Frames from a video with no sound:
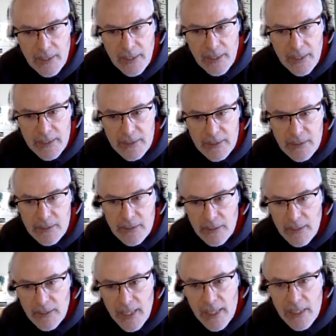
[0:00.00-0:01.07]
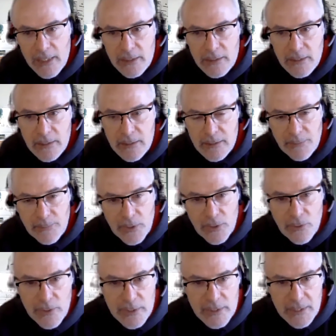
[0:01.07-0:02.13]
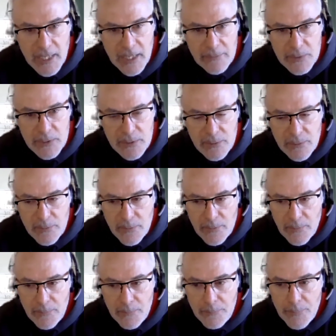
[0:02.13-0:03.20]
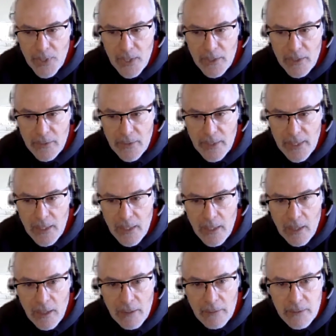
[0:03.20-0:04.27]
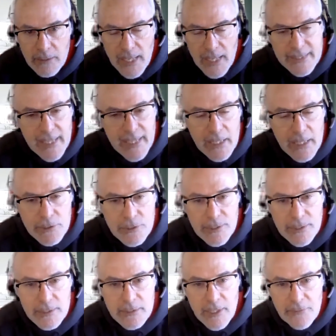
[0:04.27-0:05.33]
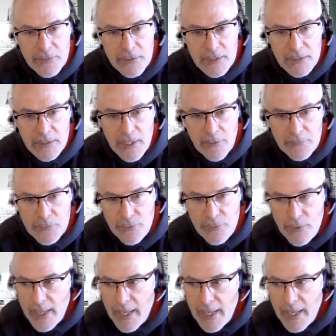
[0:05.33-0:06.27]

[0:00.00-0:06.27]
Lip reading: it still has similar concepts, but they are attached to the service itself. So you